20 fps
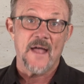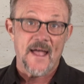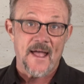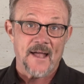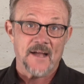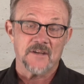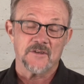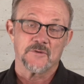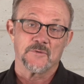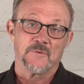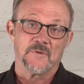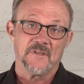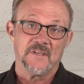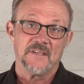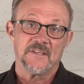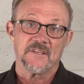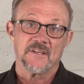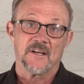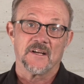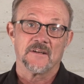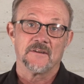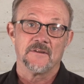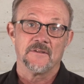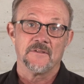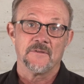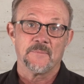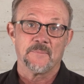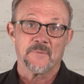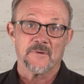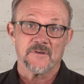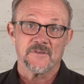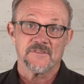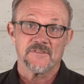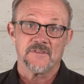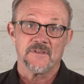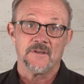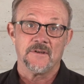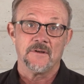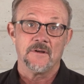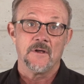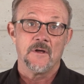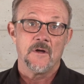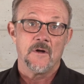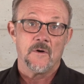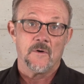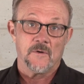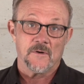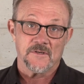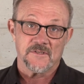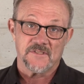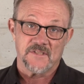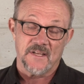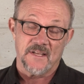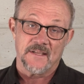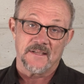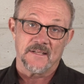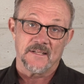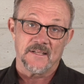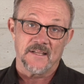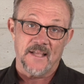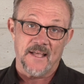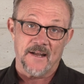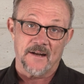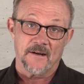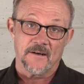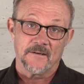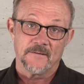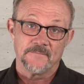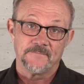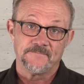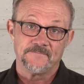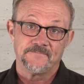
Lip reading: actually talk to the person or send the letter.